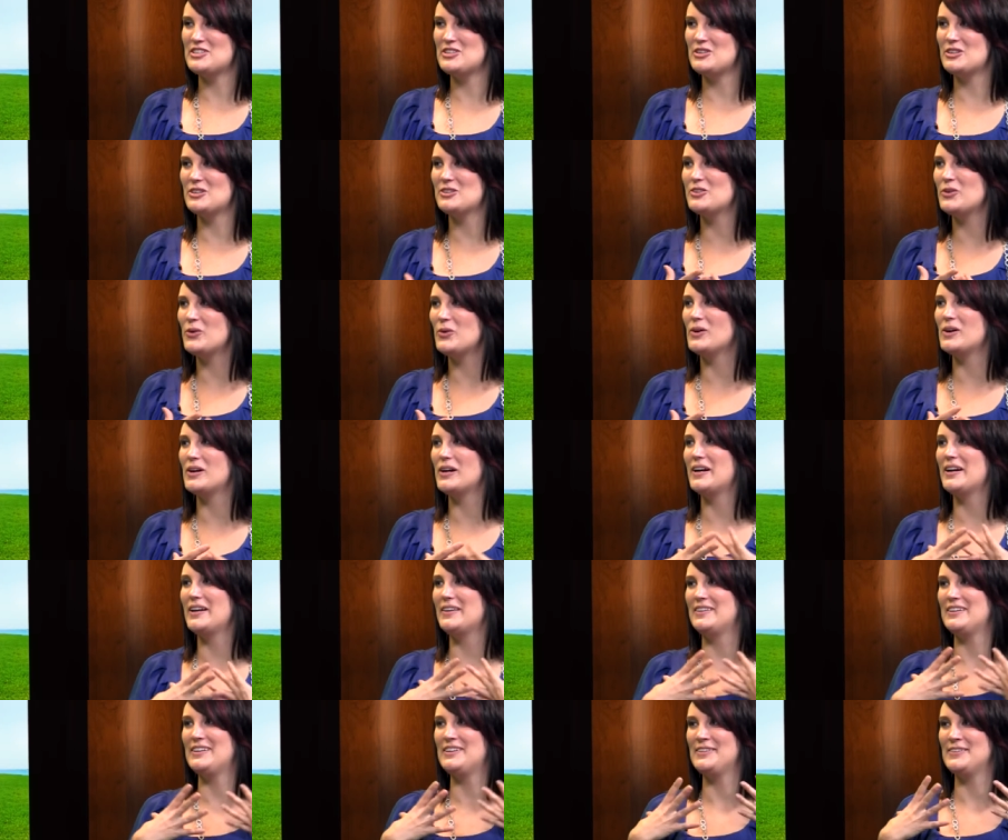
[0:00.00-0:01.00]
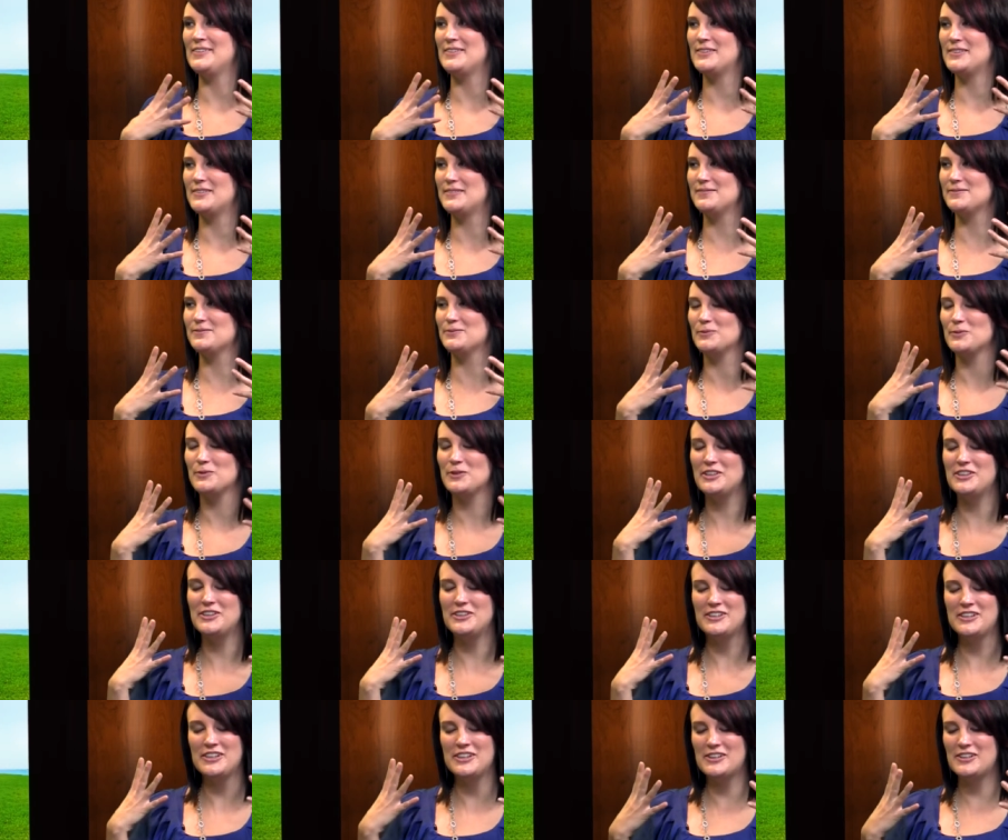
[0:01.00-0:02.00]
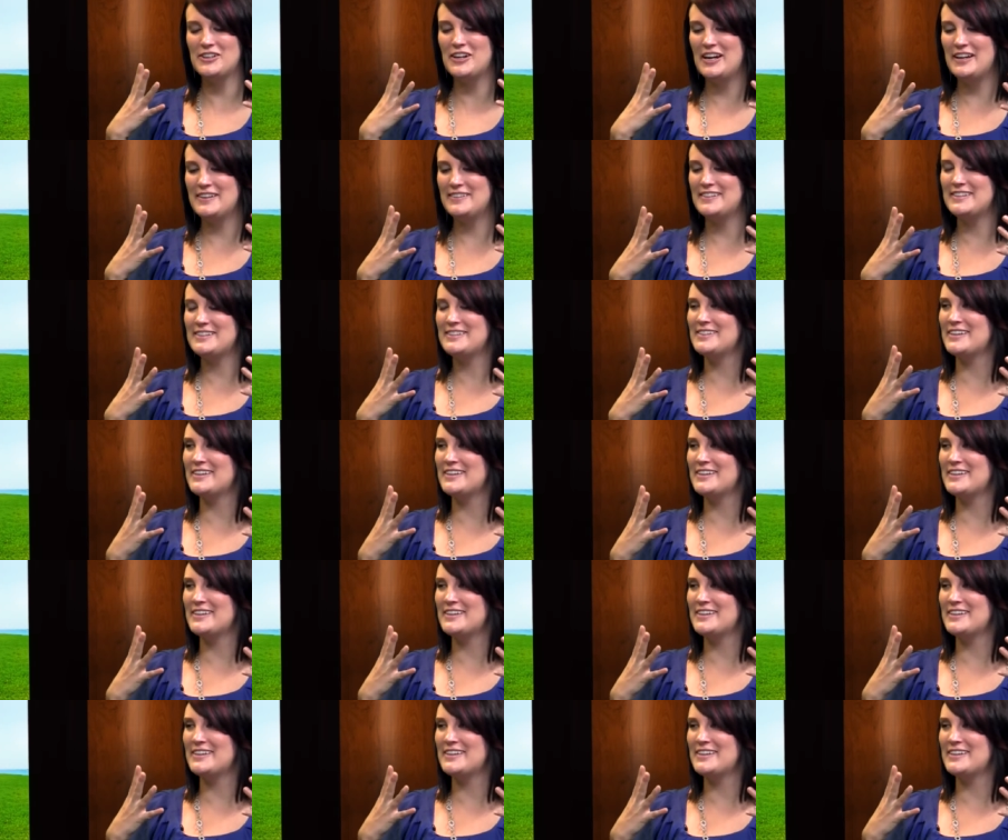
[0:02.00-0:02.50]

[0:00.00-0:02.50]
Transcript: to your door in these really crazy,